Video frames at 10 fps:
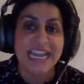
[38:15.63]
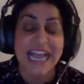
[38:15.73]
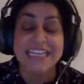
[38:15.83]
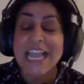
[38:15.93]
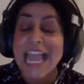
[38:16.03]

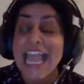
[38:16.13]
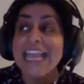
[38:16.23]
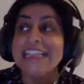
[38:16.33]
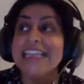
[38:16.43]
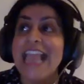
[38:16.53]
And
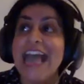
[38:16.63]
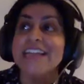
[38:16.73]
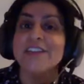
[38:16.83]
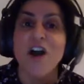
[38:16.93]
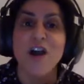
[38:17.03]
in the
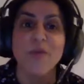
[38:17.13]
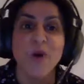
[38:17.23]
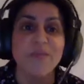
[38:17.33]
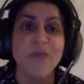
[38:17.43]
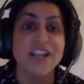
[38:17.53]
end, I
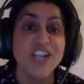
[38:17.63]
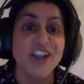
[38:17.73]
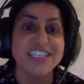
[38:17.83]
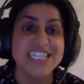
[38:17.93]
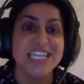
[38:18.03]
won by
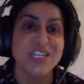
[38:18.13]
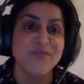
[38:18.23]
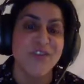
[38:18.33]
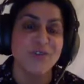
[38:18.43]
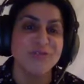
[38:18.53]
19
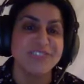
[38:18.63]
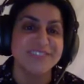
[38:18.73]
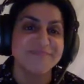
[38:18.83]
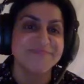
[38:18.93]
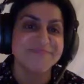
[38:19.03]

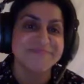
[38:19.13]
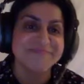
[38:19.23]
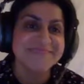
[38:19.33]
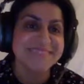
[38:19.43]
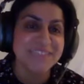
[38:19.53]
votes,
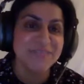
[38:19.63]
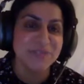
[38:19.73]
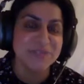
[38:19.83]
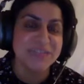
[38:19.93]
which